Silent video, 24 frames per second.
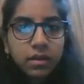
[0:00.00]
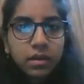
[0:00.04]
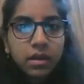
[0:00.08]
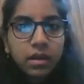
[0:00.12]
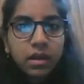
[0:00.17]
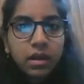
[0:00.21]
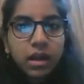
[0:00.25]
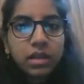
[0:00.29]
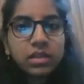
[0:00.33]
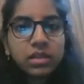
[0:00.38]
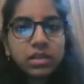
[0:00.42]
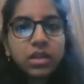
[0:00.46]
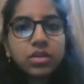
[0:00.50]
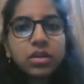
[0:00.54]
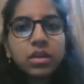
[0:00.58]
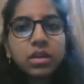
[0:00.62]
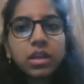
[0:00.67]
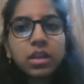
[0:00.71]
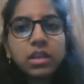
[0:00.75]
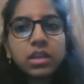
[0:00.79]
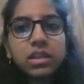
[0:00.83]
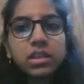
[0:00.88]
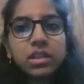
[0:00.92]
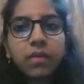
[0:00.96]
Our
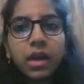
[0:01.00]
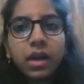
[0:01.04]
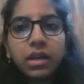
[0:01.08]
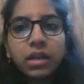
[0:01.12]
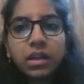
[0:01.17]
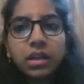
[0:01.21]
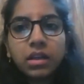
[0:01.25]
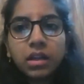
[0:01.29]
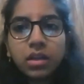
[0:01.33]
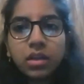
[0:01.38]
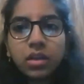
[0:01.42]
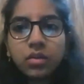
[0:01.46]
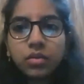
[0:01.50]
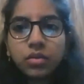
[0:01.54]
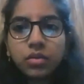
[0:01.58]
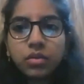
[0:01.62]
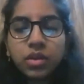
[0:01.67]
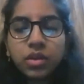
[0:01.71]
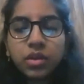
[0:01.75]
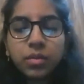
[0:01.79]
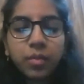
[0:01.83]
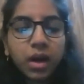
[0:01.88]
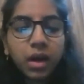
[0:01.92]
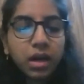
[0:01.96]
session is divided into
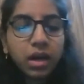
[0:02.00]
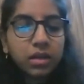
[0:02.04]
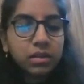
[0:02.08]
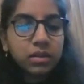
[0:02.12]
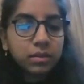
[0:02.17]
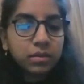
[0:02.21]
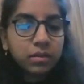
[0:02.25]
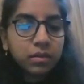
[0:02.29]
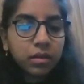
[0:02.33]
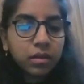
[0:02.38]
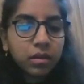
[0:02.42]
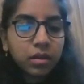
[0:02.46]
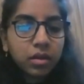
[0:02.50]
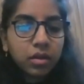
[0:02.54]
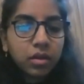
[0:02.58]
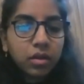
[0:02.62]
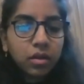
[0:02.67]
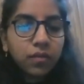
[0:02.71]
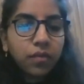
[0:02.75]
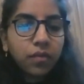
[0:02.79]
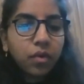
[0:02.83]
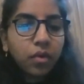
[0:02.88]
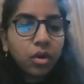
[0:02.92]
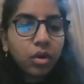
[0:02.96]
3 parts,
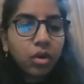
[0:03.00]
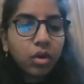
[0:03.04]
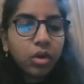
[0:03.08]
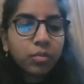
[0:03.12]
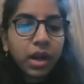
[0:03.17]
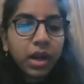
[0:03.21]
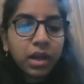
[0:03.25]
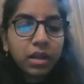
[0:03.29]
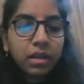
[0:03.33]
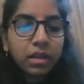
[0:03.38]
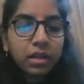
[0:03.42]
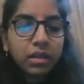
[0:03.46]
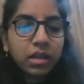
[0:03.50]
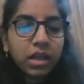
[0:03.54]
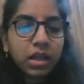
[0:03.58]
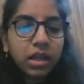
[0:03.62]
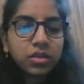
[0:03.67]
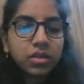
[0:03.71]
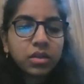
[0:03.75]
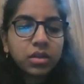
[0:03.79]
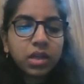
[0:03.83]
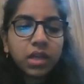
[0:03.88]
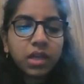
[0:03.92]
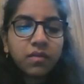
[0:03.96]
followed by the
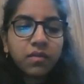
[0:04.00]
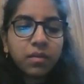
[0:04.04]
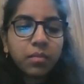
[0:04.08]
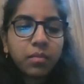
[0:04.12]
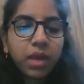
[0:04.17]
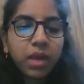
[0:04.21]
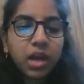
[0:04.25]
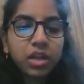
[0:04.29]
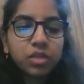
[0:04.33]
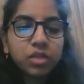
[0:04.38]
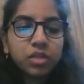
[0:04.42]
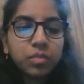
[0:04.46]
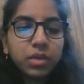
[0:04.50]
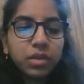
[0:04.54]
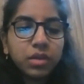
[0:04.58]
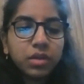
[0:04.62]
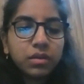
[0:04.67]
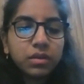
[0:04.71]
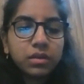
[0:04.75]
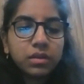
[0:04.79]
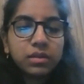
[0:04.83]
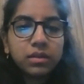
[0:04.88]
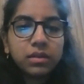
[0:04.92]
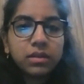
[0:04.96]
lecture given by our
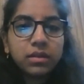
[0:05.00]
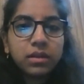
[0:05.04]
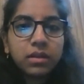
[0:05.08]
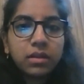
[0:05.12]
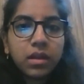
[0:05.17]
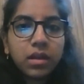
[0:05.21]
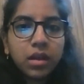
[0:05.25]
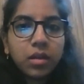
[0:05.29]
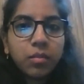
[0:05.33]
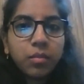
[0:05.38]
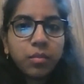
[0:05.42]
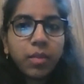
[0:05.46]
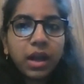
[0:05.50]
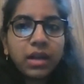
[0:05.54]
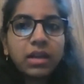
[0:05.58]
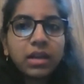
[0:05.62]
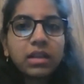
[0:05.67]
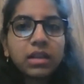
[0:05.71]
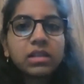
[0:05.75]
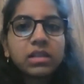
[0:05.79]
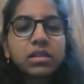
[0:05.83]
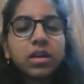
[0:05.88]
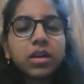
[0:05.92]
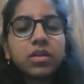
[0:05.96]
speakers,
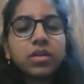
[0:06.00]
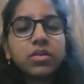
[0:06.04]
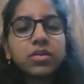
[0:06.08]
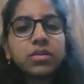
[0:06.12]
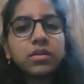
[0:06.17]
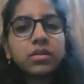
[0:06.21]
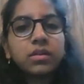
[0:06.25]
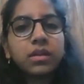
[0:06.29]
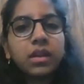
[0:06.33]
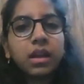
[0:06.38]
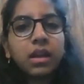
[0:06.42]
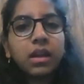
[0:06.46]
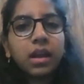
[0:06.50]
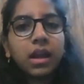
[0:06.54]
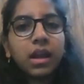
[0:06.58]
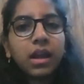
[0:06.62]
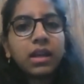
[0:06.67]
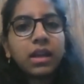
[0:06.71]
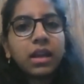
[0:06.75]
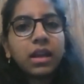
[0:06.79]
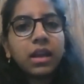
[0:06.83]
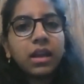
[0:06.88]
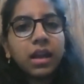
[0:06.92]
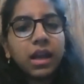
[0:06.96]
panel discussion,
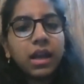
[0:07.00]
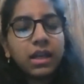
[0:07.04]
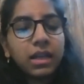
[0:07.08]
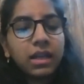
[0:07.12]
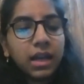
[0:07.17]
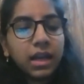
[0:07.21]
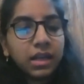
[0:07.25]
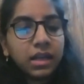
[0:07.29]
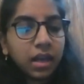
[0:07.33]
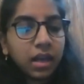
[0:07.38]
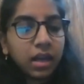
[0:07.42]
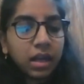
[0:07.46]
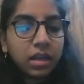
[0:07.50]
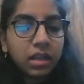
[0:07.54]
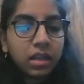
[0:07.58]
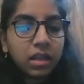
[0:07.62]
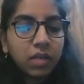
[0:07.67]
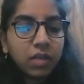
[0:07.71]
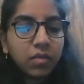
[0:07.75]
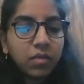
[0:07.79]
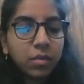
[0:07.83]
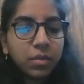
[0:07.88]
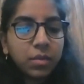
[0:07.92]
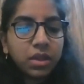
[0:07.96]
and at the end
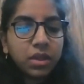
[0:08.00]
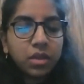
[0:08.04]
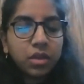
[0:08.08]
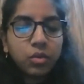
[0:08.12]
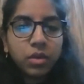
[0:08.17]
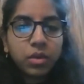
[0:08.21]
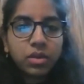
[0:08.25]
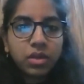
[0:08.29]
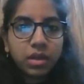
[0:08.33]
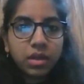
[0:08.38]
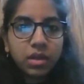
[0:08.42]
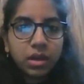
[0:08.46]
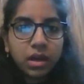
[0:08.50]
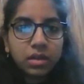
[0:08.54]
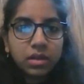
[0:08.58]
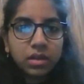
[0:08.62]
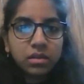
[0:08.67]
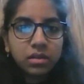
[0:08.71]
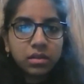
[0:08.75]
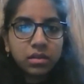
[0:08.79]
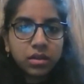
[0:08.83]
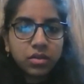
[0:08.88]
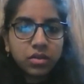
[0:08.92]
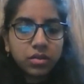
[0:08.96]
there will be the question and
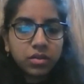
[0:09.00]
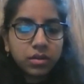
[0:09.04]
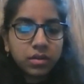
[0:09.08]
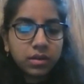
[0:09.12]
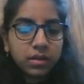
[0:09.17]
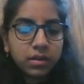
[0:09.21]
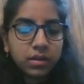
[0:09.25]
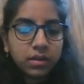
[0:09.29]
answer session.